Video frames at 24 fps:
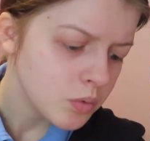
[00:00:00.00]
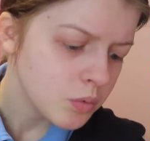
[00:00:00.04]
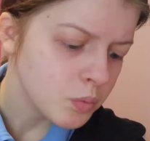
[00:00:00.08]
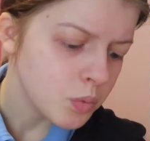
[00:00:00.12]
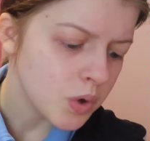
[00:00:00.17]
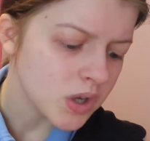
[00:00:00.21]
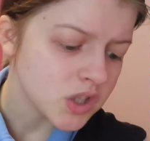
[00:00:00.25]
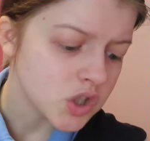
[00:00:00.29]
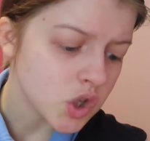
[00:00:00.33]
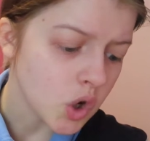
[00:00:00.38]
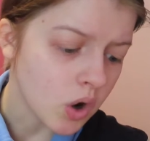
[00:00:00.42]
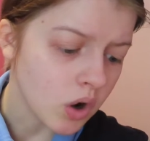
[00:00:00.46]

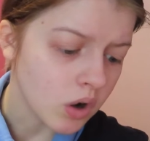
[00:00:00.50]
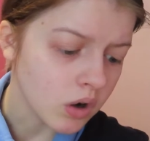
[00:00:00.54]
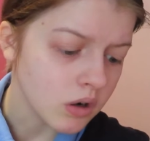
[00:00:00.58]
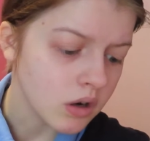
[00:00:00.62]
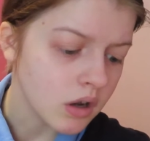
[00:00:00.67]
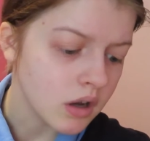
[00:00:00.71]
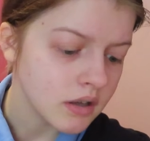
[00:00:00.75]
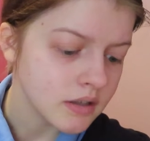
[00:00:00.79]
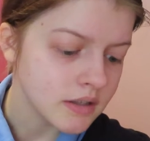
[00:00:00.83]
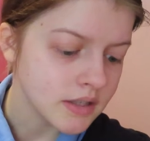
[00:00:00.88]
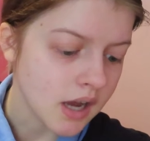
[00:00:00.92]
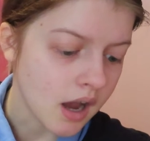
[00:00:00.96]
Once on
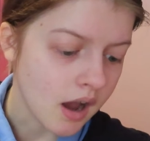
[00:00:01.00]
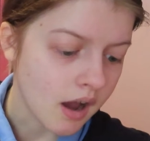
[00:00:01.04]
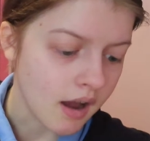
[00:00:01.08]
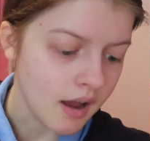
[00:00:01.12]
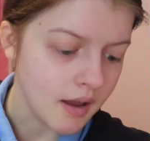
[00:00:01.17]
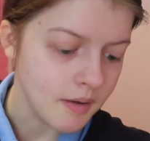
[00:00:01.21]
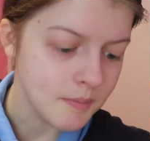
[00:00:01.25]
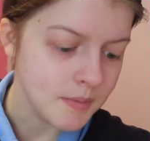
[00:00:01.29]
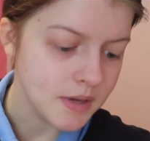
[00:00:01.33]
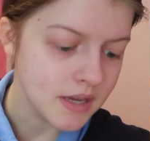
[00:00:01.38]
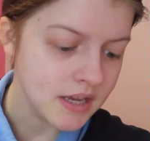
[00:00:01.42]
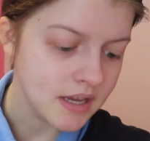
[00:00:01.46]
a
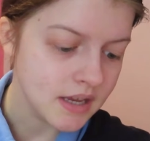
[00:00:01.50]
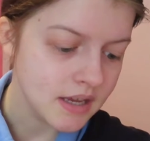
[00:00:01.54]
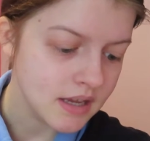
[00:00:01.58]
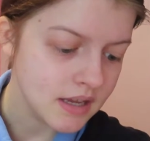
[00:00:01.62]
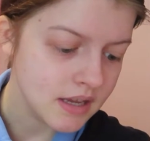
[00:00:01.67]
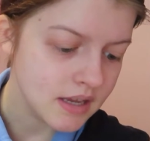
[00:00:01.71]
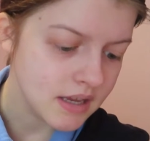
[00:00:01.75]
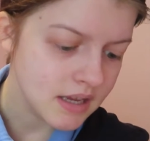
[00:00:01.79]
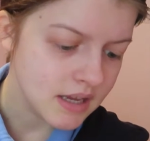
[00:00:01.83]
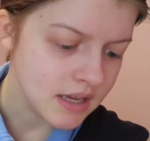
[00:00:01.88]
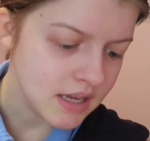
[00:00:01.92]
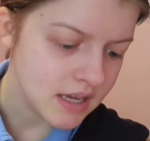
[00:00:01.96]
time,
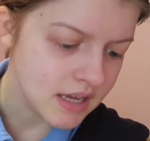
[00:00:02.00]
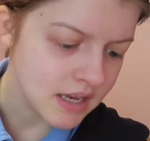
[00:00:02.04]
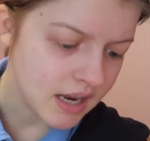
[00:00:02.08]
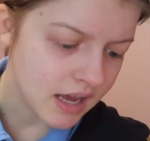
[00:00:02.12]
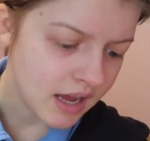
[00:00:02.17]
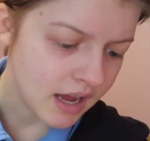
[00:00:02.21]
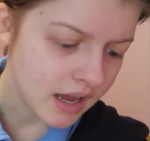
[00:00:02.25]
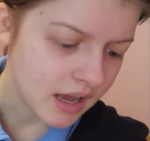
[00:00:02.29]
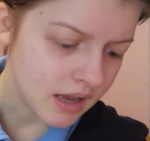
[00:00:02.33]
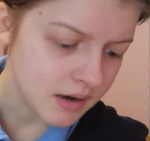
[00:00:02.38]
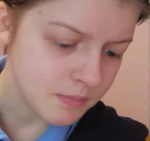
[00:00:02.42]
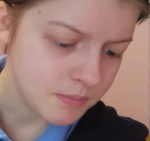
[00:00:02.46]
it
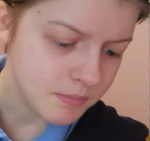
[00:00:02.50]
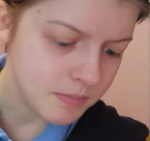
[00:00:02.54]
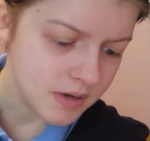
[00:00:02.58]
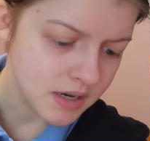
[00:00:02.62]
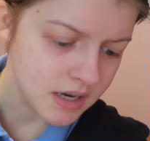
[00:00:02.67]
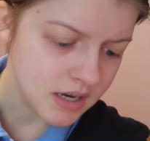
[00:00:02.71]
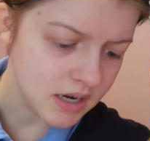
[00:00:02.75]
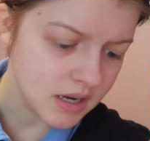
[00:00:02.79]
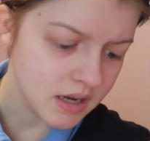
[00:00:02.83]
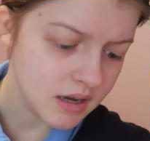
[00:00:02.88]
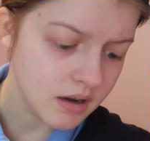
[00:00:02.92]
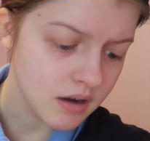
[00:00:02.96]
had
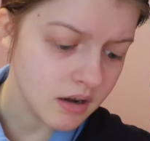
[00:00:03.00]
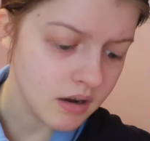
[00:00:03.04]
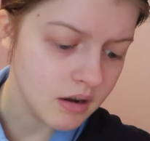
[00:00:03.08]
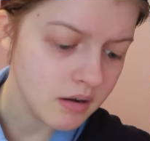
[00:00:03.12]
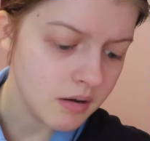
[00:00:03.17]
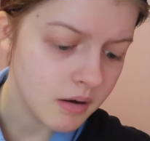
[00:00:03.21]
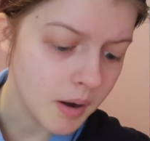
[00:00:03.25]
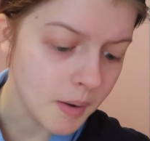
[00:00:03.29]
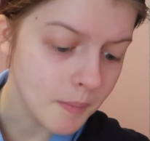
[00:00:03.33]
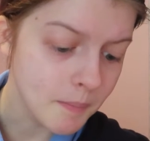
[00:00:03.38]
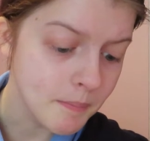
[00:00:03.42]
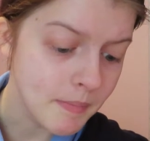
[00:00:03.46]
been a
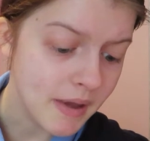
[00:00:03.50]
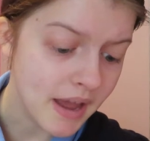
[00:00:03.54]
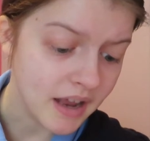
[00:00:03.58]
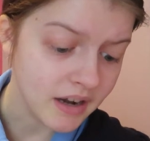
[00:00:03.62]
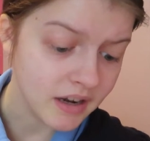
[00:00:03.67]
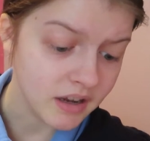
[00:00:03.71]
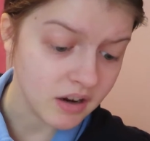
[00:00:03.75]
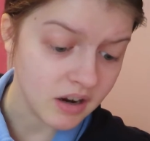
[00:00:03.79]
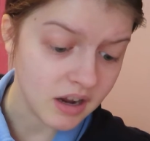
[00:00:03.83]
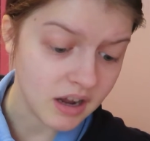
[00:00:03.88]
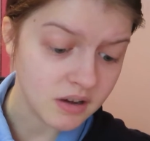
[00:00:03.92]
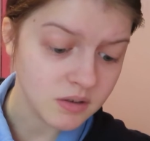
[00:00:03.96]

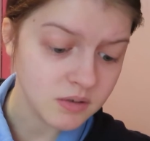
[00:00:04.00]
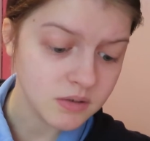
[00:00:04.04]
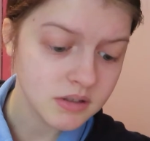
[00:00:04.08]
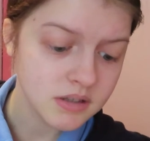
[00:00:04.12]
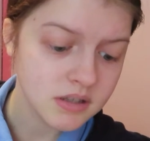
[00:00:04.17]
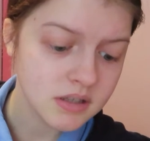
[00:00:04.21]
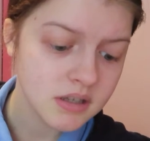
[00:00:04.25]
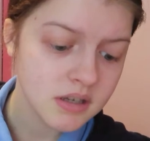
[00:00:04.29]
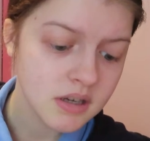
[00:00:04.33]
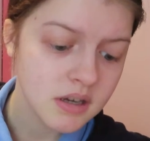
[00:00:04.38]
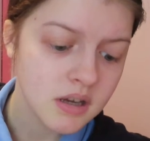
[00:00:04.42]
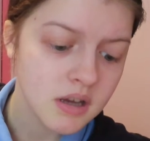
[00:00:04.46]
manor
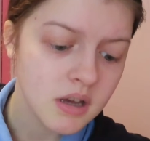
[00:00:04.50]
house